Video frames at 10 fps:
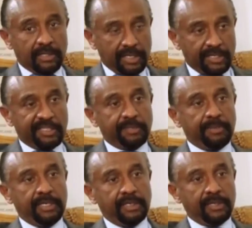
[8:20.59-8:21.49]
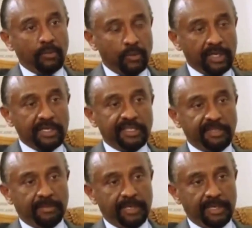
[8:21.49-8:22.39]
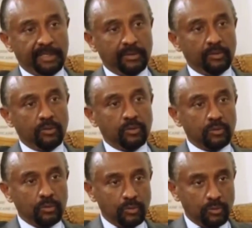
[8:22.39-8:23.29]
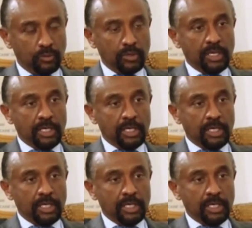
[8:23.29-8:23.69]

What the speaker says: The discipline, the work discipline to